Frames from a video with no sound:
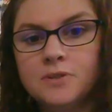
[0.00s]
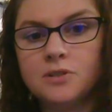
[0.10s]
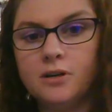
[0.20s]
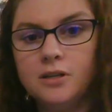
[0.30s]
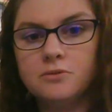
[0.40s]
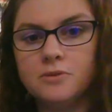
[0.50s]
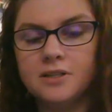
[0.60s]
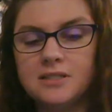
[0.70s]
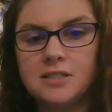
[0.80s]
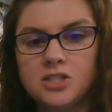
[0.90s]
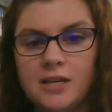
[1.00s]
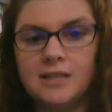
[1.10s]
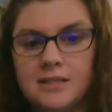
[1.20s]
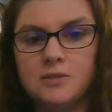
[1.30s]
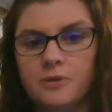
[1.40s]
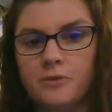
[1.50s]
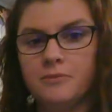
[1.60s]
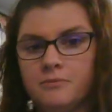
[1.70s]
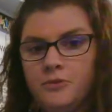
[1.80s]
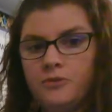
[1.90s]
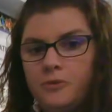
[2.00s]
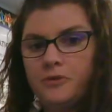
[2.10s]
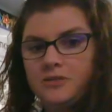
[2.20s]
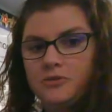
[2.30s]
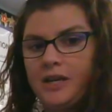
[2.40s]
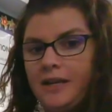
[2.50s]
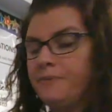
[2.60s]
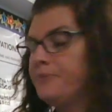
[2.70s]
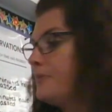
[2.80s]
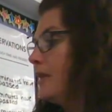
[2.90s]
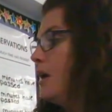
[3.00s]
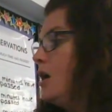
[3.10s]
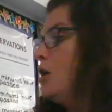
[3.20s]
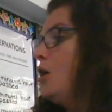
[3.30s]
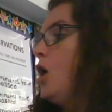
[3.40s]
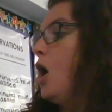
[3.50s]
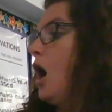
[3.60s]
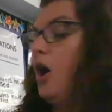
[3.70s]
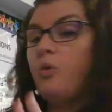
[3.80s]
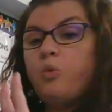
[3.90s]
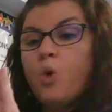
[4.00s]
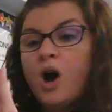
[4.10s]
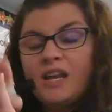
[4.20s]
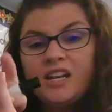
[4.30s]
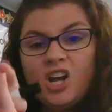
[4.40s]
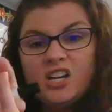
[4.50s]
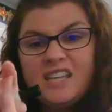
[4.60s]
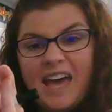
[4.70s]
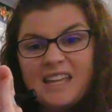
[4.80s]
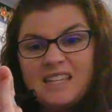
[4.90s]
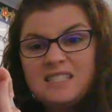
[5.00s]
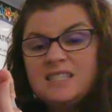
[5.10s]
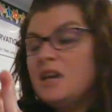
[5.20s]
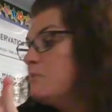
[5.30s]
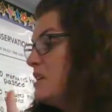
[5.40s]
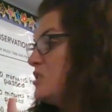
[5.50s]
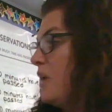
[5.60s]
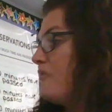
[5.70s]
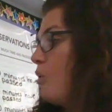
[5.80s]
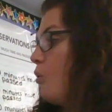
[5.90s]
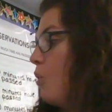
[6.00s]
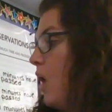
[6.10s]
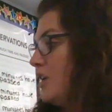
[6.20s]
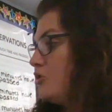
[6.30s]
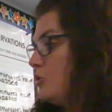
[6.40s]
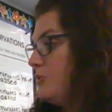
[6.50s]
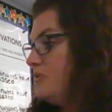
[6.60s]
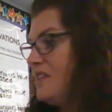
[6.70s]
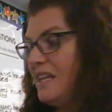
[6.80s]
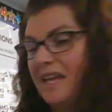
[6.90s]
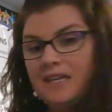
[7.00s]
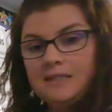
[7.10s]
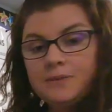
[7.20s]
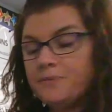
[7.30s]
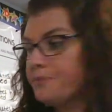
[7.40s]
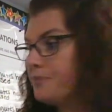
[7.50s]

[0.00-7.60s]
Sorry, I just realized it's shiny. That's where we're not so shiny. A 1 in our tens means we have one group of 10 days.